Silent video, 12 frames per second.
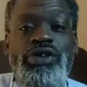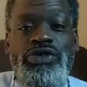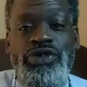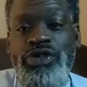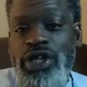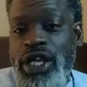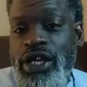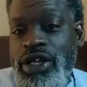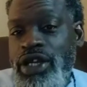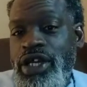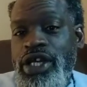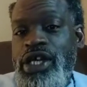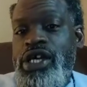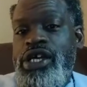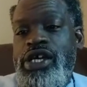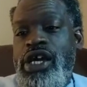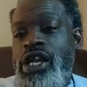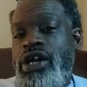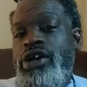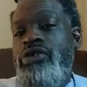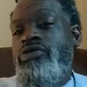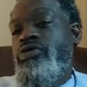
Man, I don't believe you.